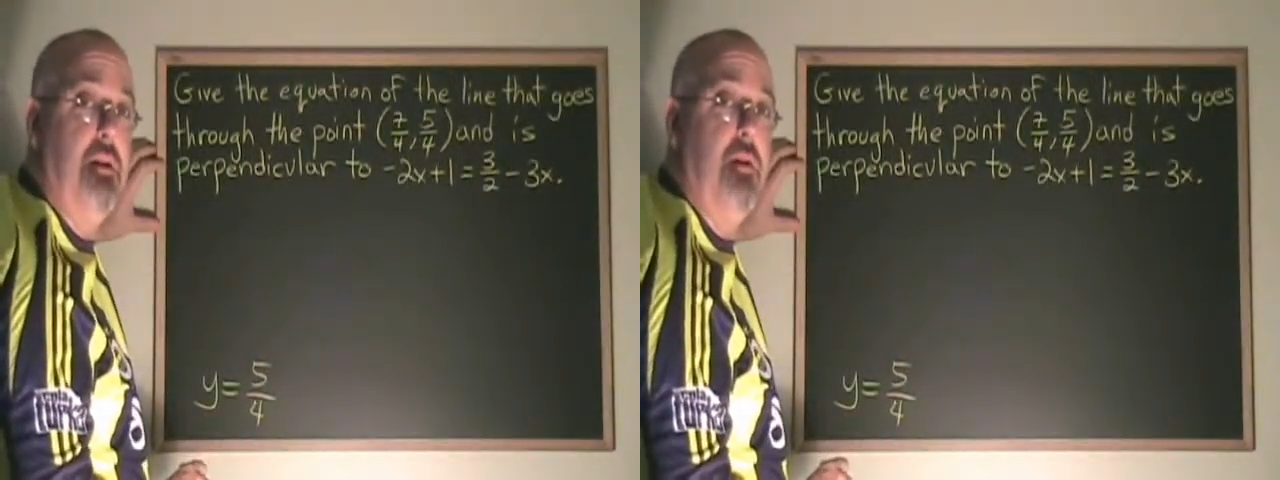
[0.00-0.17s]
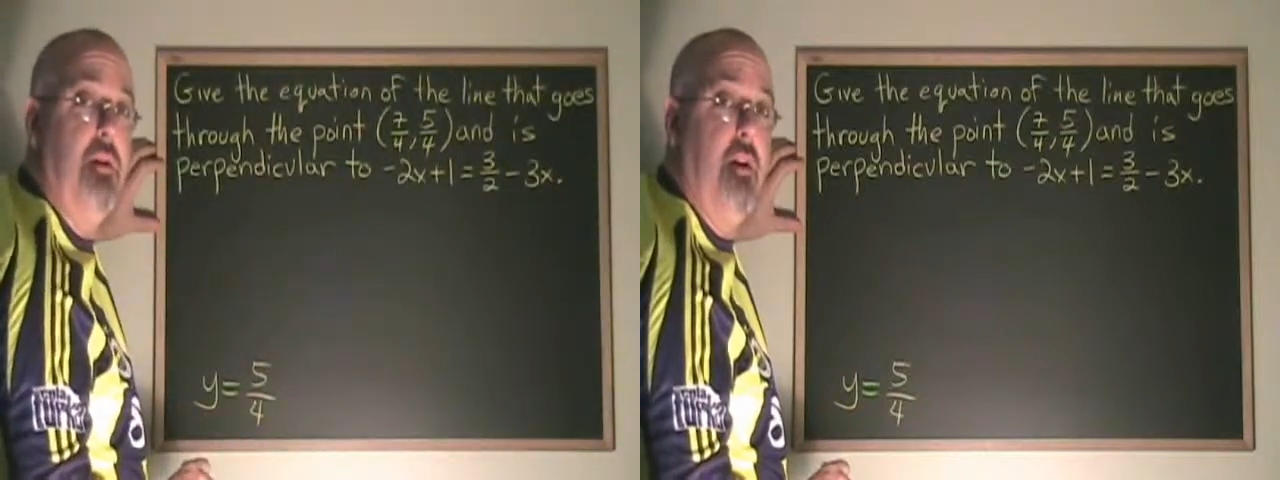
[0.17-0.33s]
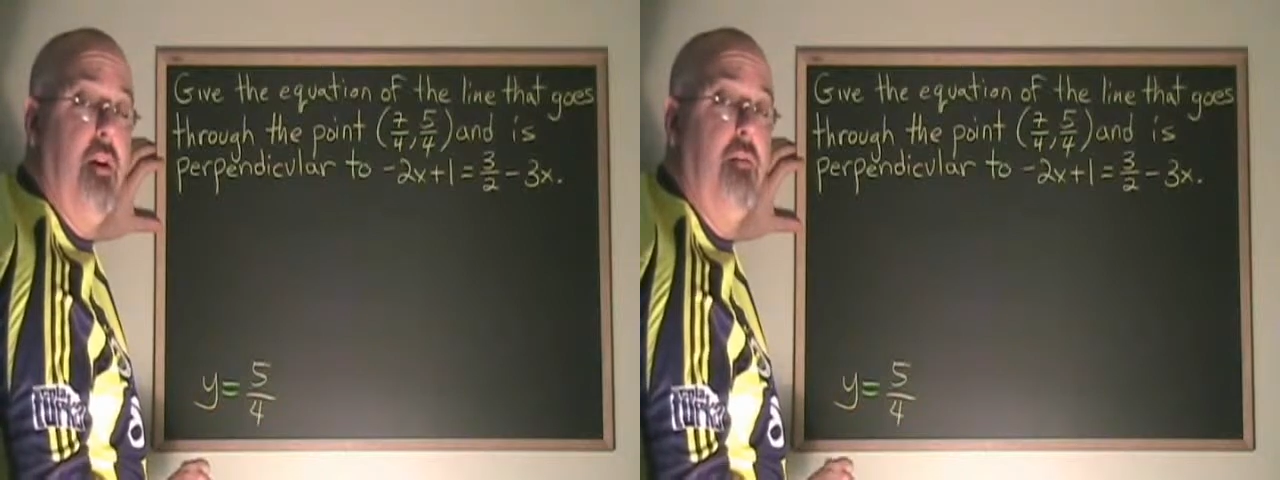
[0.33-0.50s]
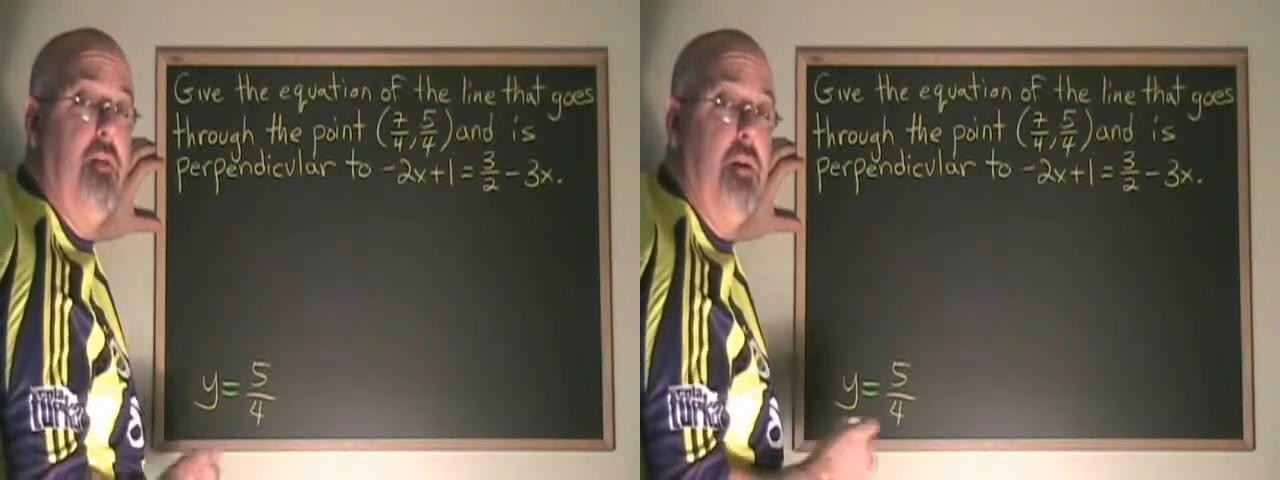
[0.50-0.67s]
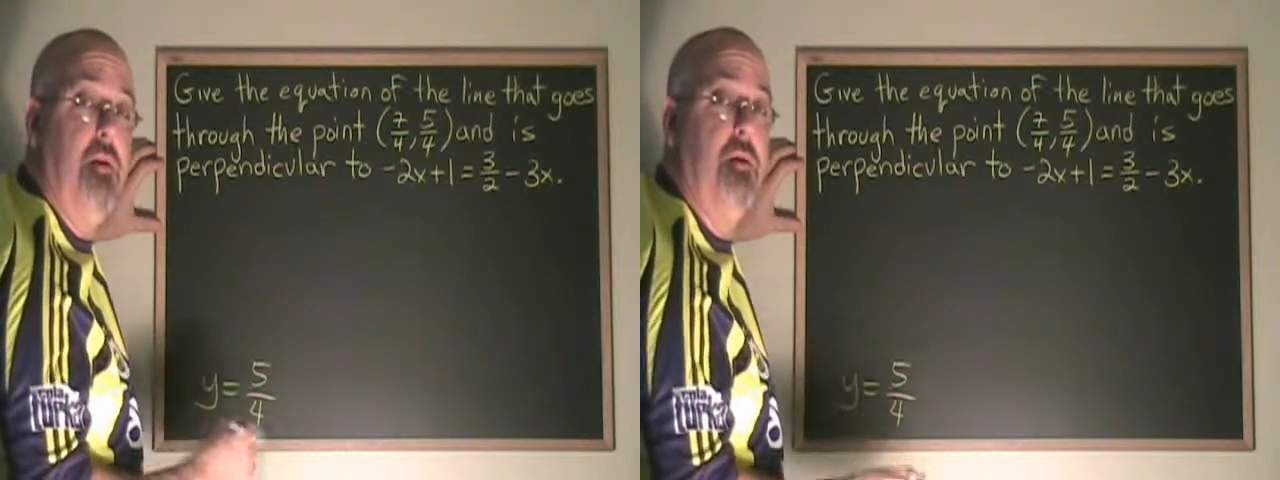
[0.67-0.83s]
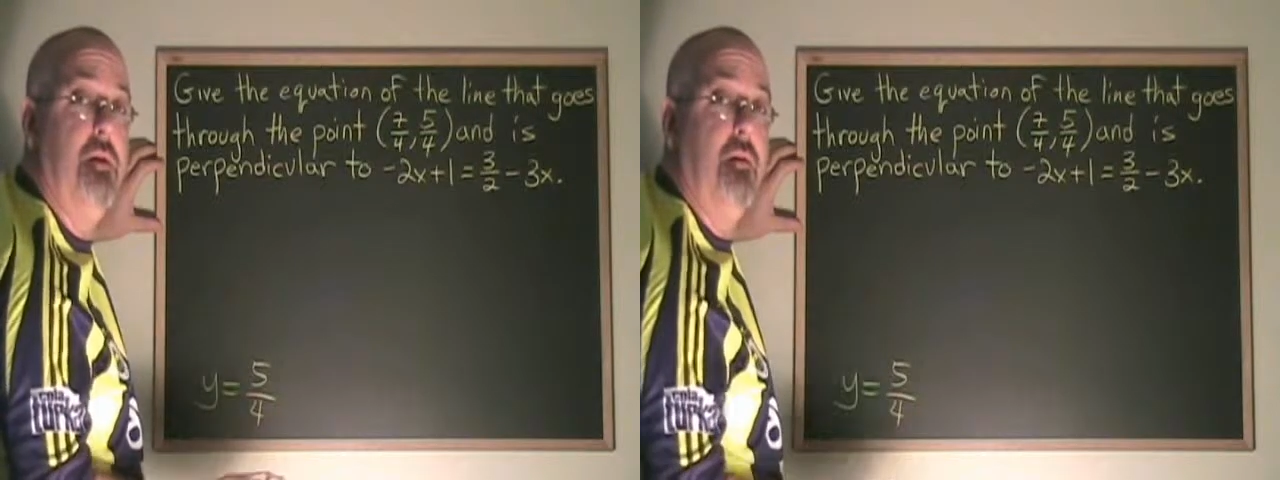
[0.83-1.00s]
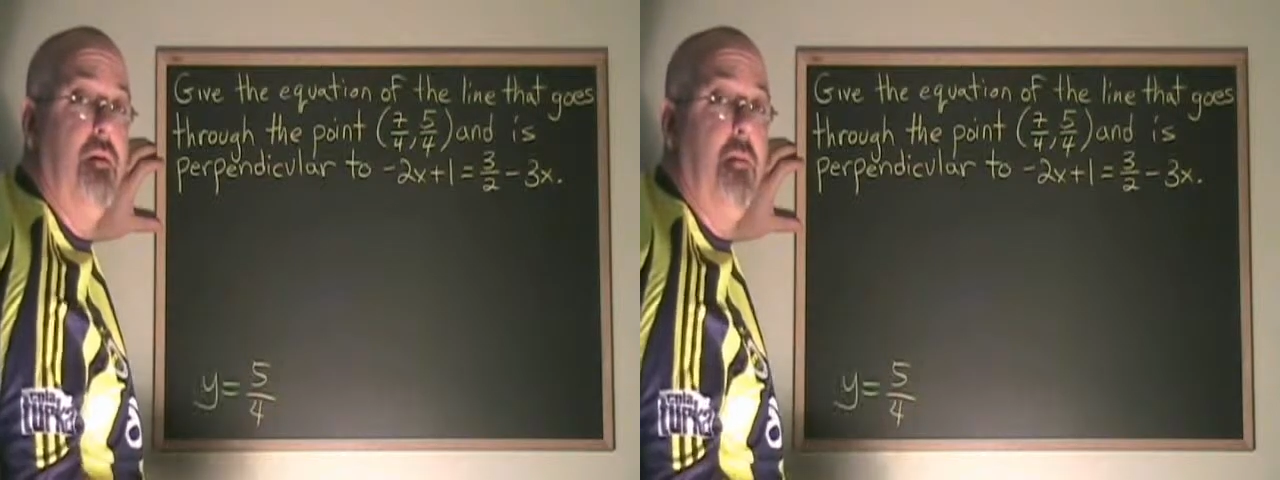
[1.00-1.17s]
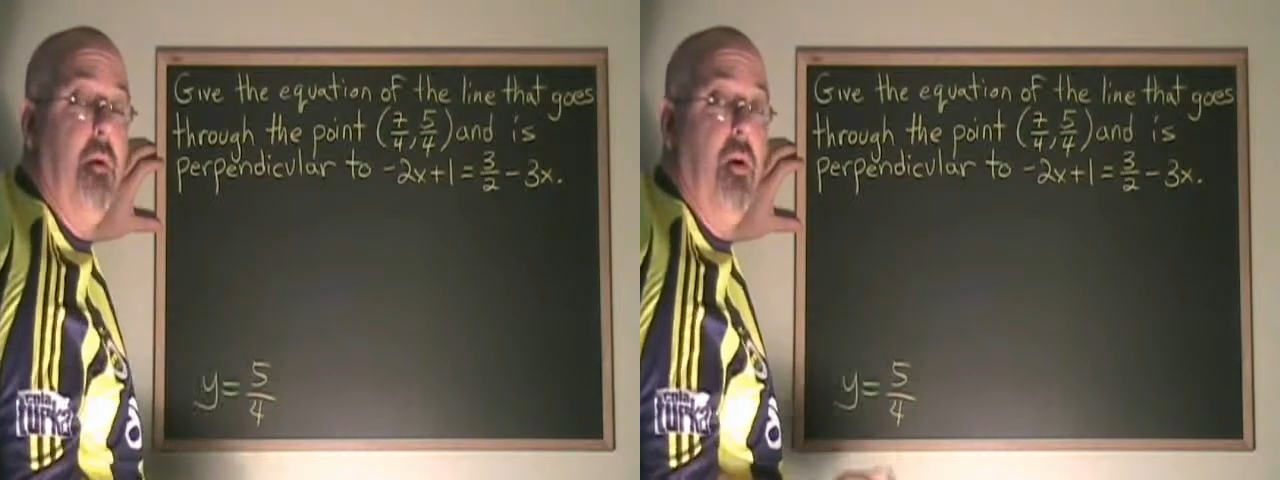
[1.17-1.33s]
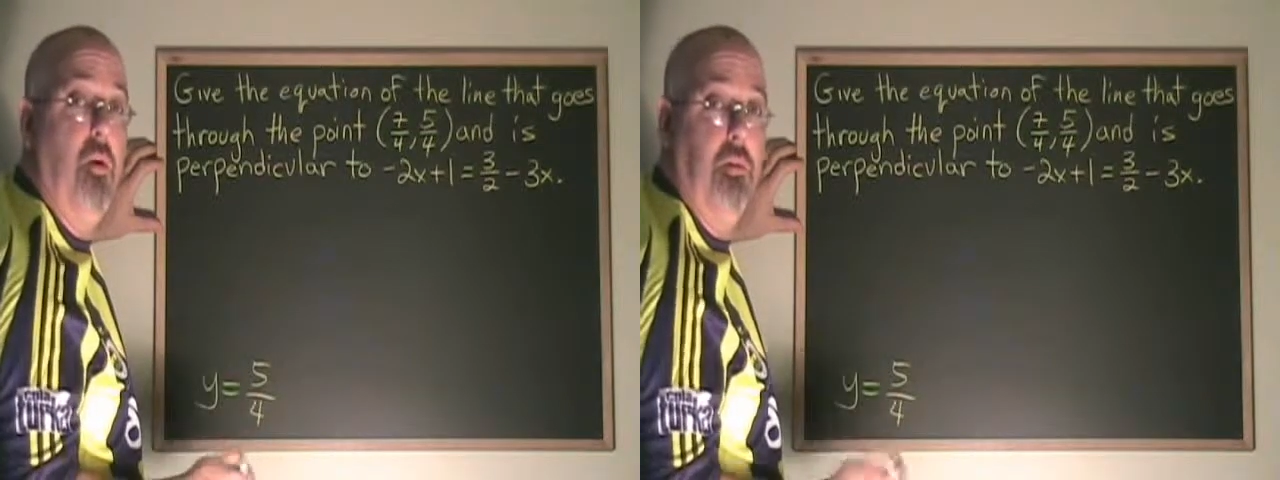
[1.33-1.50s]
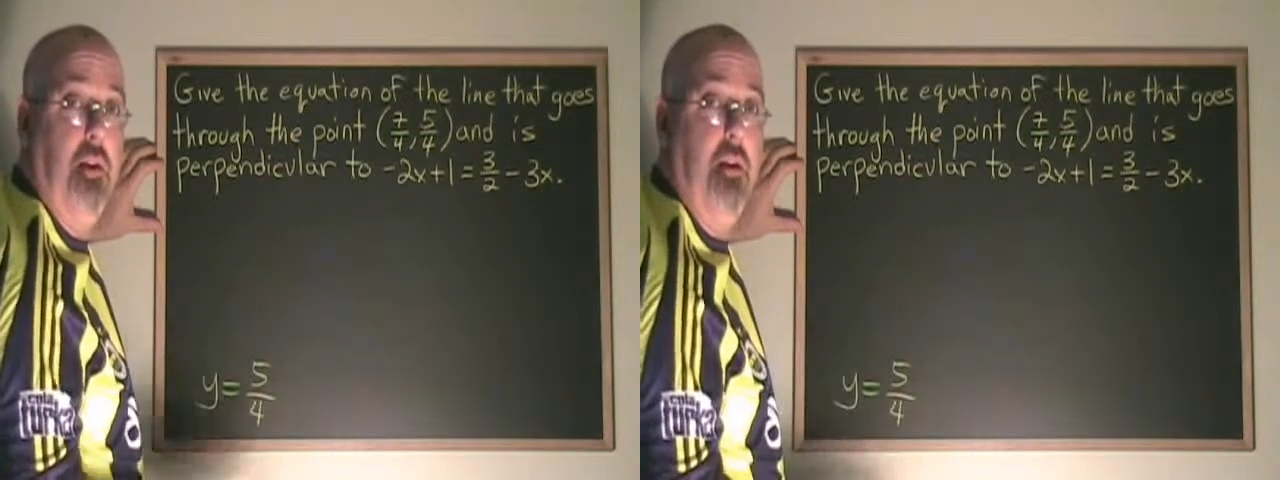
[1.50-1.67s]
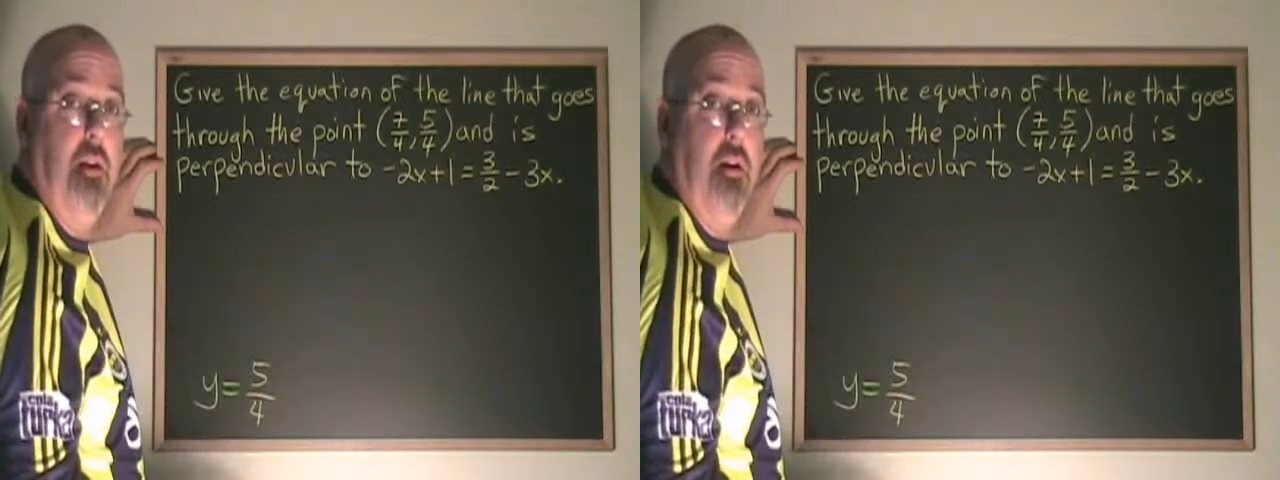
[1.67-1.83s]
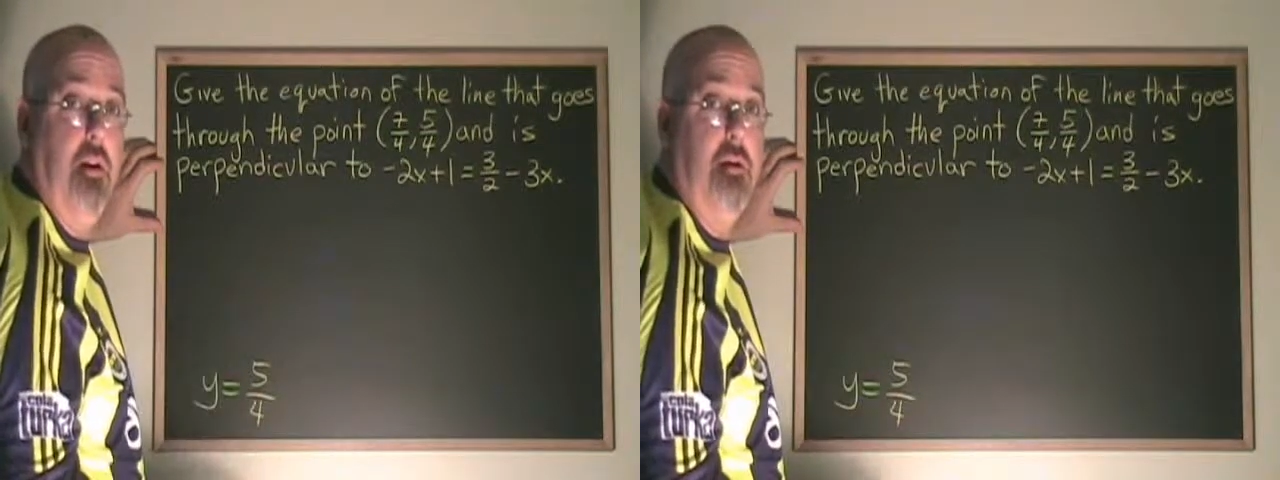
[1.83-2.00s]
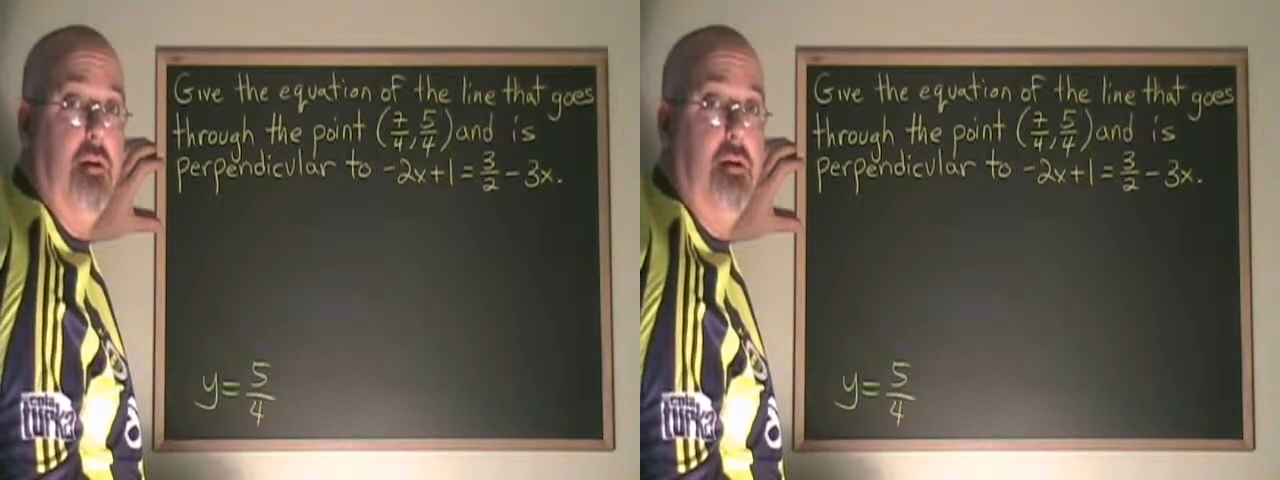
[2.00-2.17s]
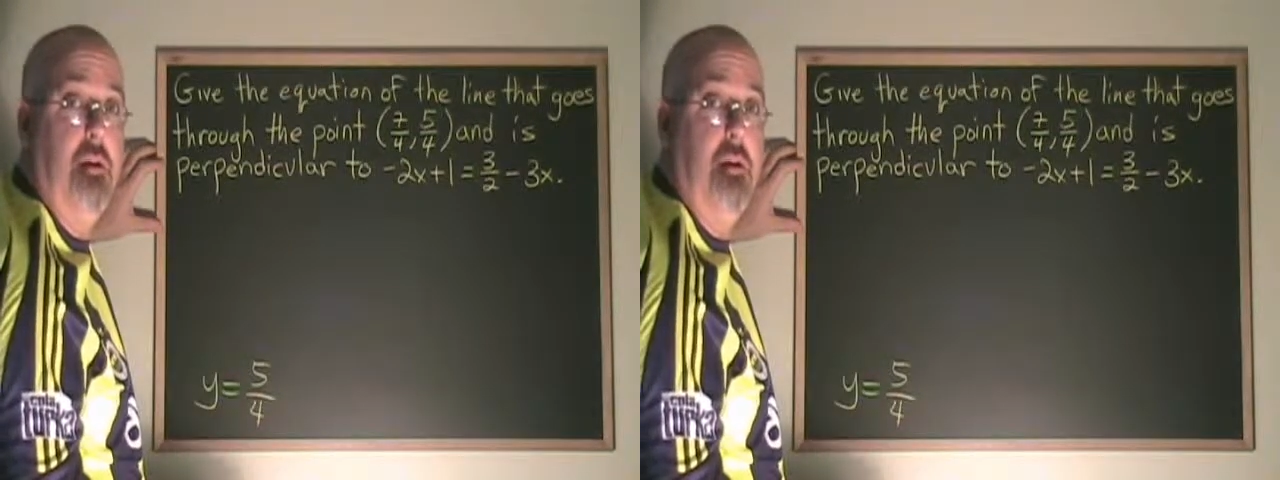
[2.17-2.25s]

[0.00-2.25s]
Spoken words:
that I've been using for my oblique lines,